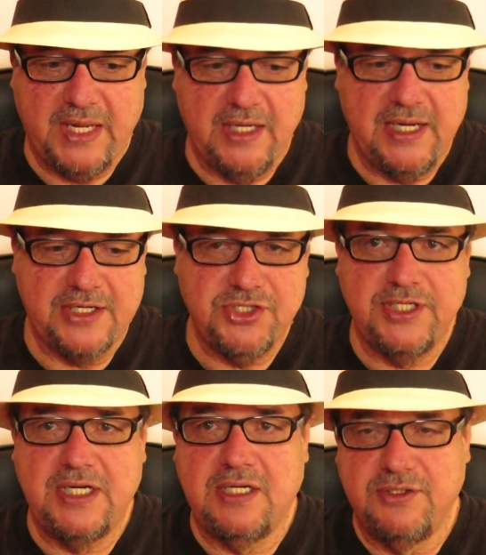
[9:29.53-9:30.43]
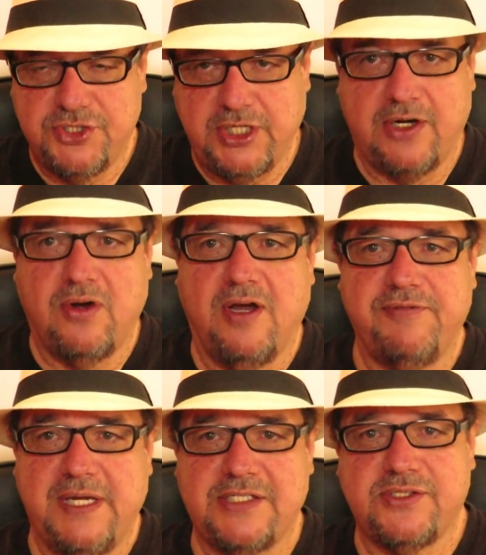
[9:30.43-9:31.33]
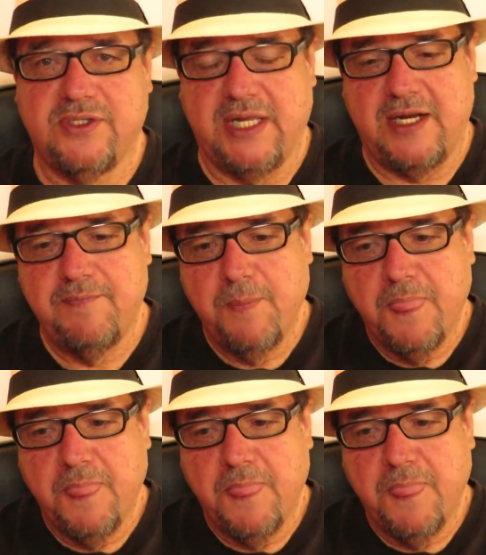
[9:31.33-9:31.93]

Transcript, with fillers: I actually shut it off yesterday